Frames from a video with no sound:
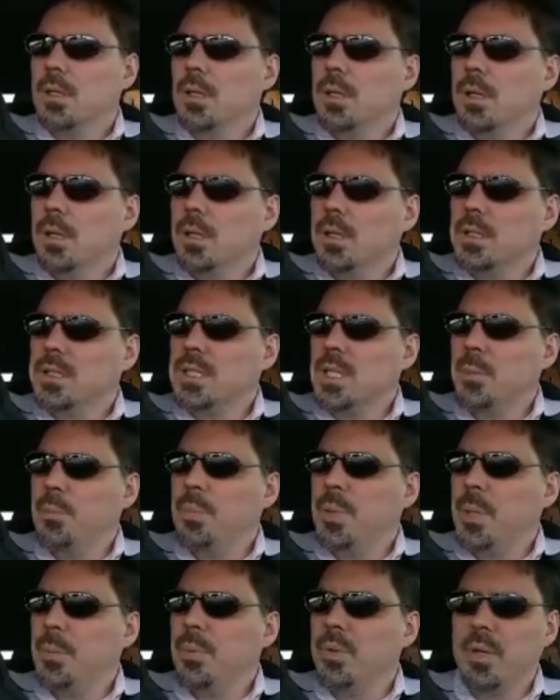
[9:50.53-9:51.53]
some
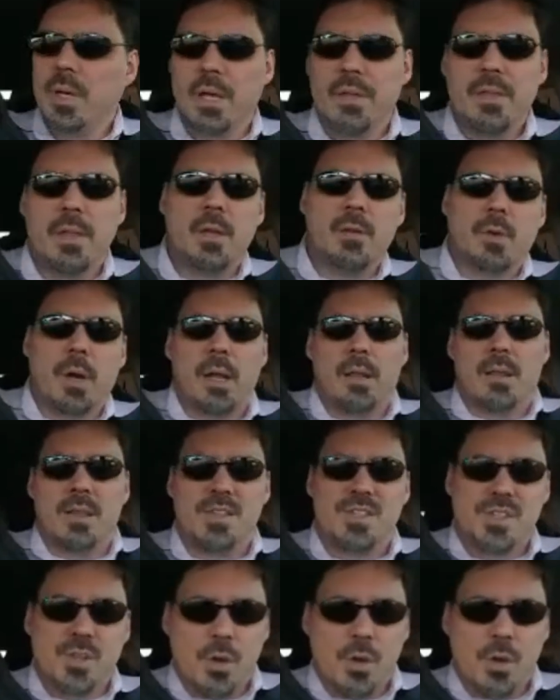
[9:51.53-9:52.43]
people, and I think rightly so,